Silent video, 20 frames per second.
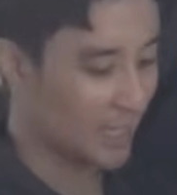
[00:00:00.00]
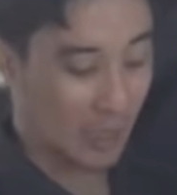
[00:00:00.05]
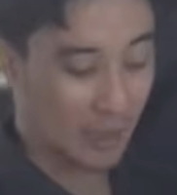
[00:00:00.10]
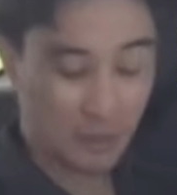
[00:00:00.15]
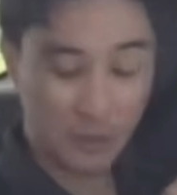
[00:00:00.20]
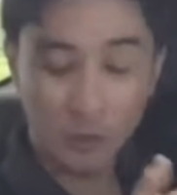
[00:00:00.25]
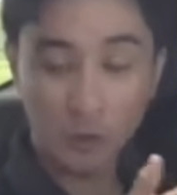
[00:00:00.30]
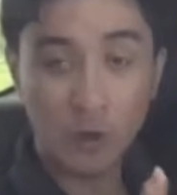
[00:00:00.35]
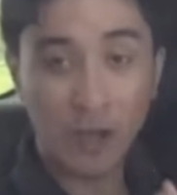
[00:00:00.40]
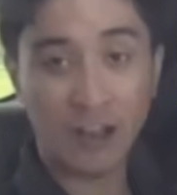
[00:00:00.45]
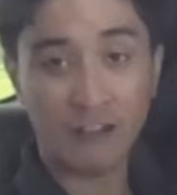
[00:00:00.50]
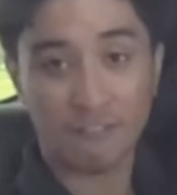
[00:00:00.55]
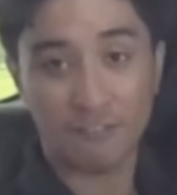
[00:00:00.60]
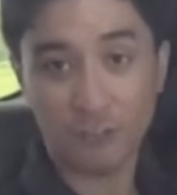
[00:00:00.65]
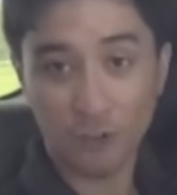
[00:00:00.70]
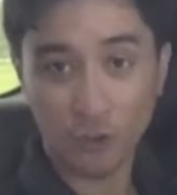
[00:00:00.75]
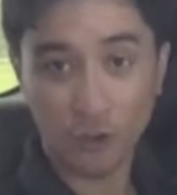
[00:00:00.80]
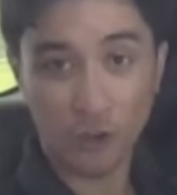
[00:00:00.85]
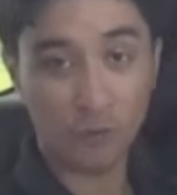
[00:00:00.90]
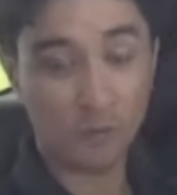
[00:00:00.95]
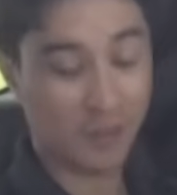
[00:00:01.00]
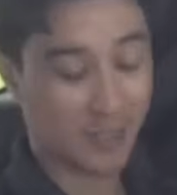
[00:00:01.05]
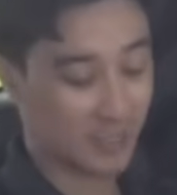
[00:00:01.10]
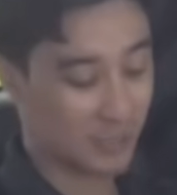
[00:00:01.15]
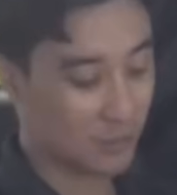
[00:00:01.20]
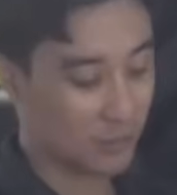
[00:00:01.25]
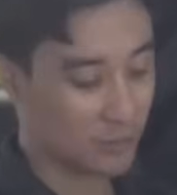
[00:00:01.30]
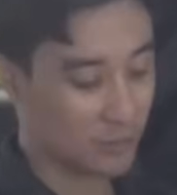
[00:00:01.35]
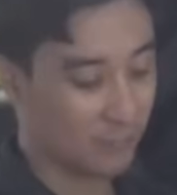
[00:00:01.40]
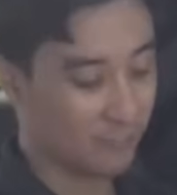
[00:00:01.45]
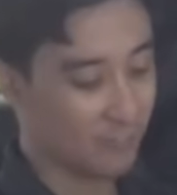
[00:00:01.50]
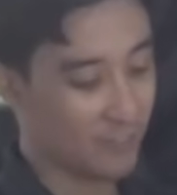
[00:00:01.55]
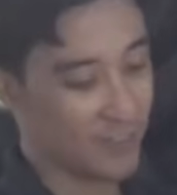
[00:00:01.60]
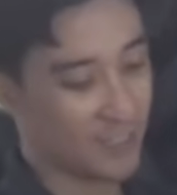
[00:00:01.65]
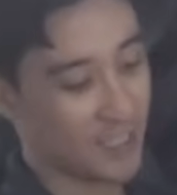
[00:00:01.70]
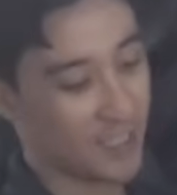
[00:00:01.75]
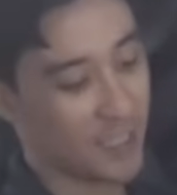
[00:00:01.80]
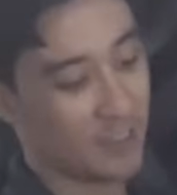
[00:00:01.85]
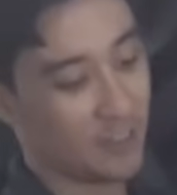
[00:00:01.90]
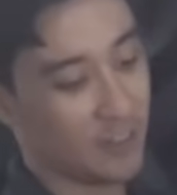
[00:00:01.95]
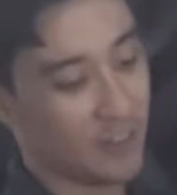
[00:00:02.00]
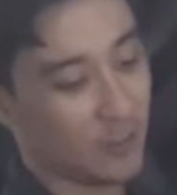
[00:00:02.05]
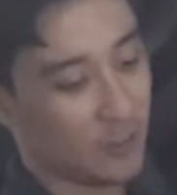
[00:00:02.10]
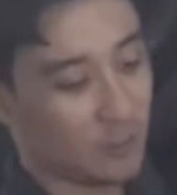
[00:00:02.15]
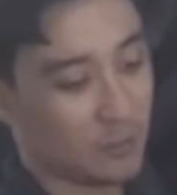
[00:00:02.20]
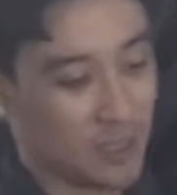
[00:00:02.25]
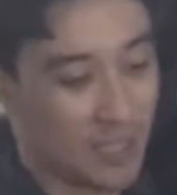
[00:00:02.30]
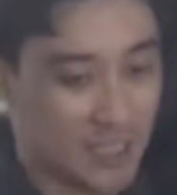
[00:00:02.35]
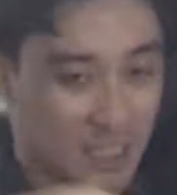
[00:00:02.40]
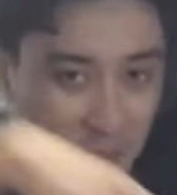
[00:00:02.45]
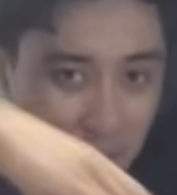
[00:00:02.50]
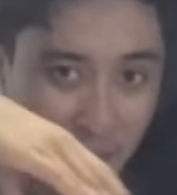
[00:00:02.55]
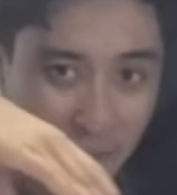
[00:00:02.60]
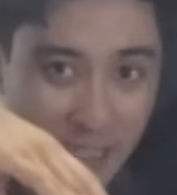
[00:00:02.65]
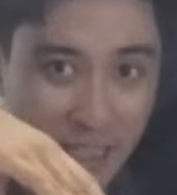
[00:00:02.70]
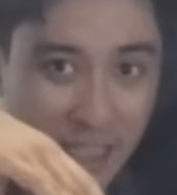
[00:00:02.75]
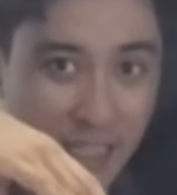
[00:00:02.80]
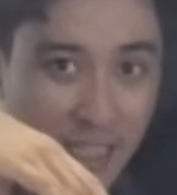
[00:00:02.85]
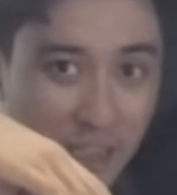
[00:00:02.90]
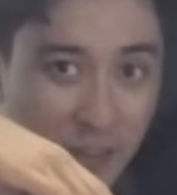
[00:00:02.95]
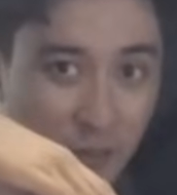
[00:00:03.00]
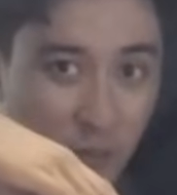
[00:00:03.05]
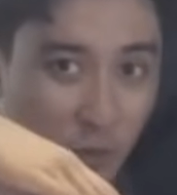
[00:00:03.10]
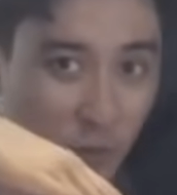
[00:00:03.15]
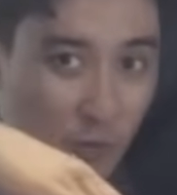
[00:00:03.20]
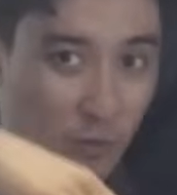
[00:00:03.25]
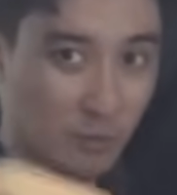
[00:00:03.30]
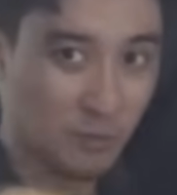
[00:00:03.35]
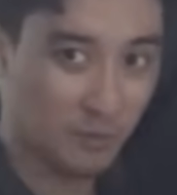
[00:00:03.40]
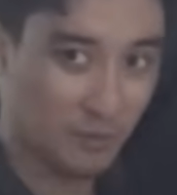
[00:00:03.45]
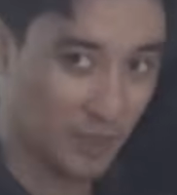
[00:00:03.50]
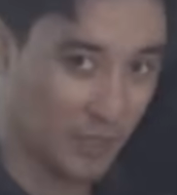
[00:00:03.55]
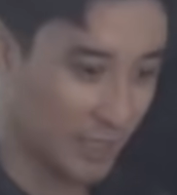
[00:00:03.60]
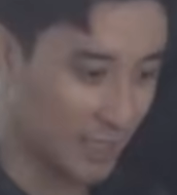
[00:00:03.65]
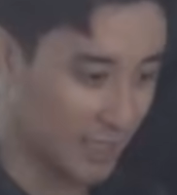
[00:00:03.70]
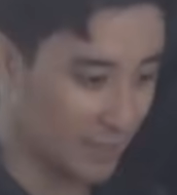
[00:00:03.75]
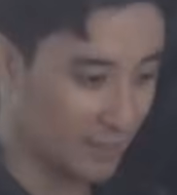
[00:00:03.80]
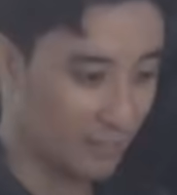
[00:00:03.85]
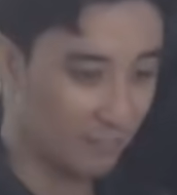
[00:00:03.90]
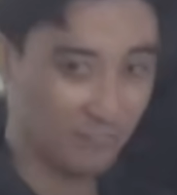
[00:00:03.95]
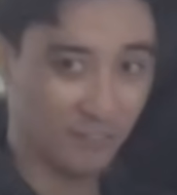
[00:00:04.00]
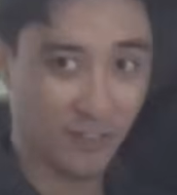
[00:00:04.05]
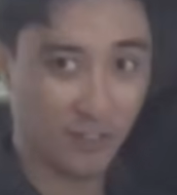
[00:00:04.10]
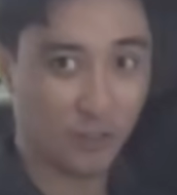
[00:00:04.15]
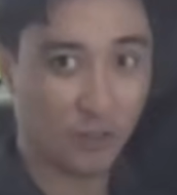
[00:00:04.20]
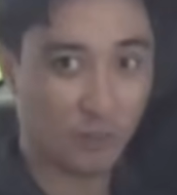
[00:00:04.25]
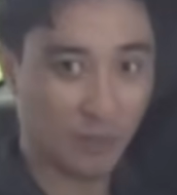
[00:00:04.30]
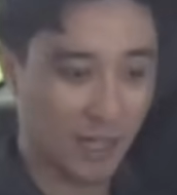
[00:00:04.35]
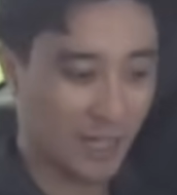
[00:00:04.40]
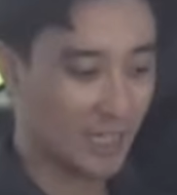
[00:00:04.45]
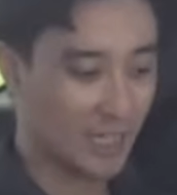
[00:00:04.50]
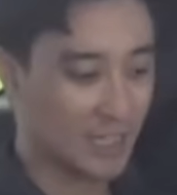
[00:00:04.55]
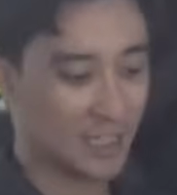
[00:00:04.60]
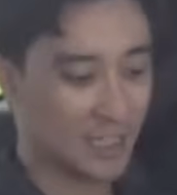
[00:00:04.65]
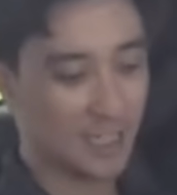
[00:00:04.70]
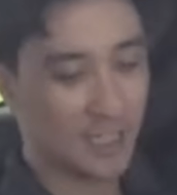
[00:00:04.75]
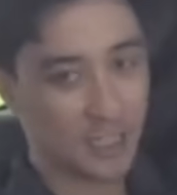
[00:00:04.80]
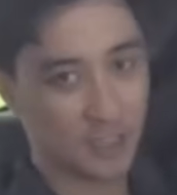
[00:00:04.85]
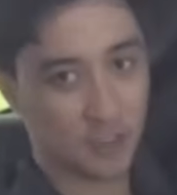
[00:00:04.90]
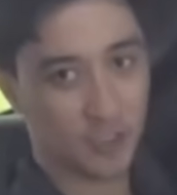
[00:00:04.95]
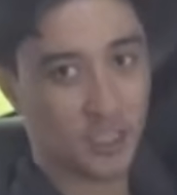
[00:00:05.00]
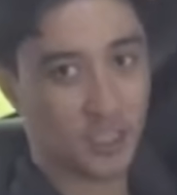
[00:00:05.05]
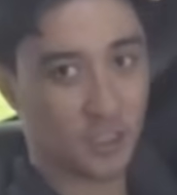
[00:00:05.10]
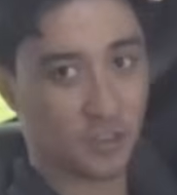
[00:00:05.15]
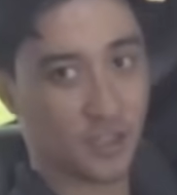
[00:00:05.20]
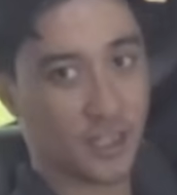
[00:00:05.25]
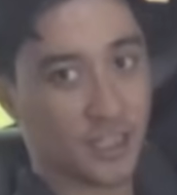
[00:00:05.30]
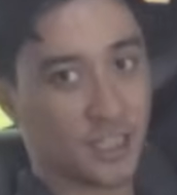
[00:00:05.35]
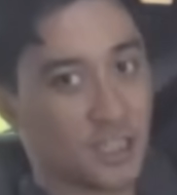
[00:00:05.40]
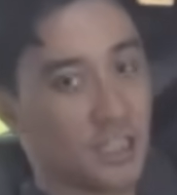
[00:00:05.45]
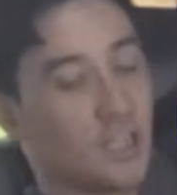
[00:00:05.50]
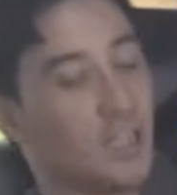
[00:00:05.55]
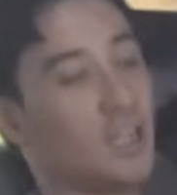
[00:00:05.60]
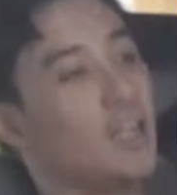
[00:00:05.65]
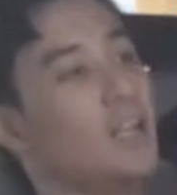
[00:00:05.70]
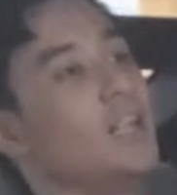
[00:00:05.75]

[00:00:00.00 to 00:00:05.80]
I do have to comment though the feet and knee room. That's my knee room, and the feet room I can literally stretch